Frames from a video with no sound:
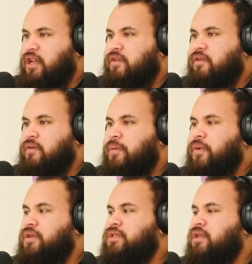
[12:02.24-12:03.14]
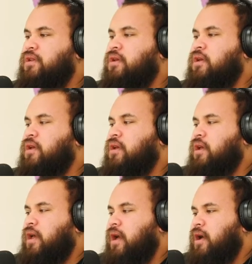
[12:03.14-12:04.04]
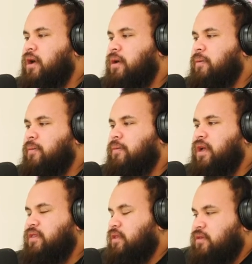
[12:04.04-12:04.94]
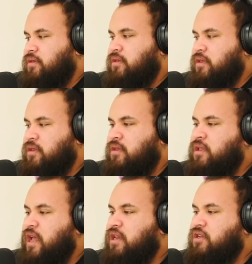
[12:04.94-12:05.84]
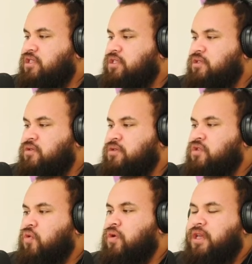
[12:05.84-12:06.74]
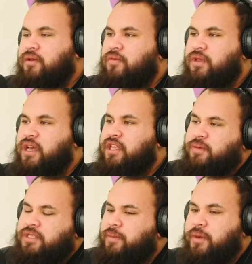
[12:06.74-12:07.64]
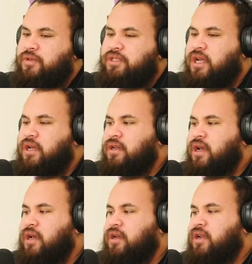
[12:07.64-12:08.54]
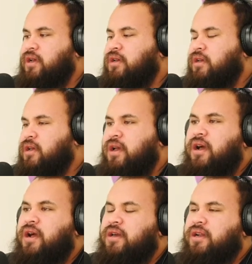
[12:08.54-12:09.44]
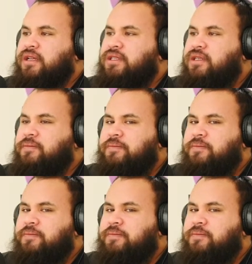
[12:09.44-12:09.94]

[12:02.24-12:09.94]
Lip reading: for the right person, and just talking with the athlete. But some people just aren't gonna listen.